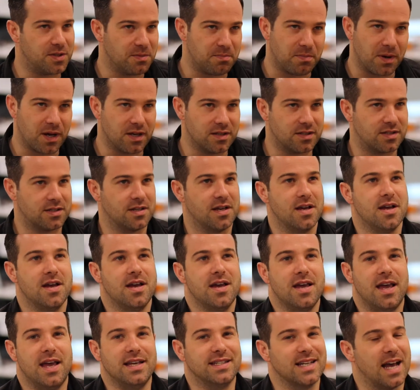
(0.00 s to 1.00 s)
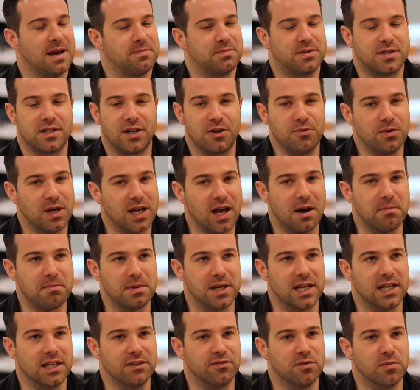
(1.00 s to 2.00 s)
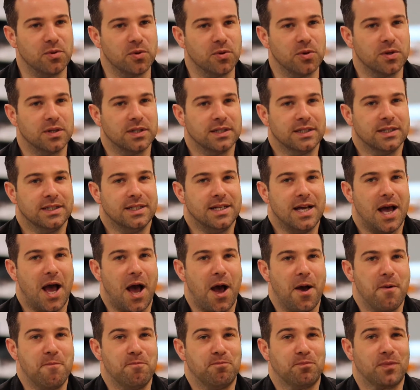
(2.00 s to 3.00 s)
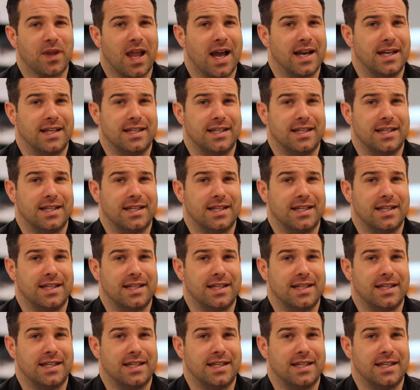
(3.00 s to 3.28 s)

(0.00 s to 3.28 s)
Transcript: The buzz is absolutely unbelievable, and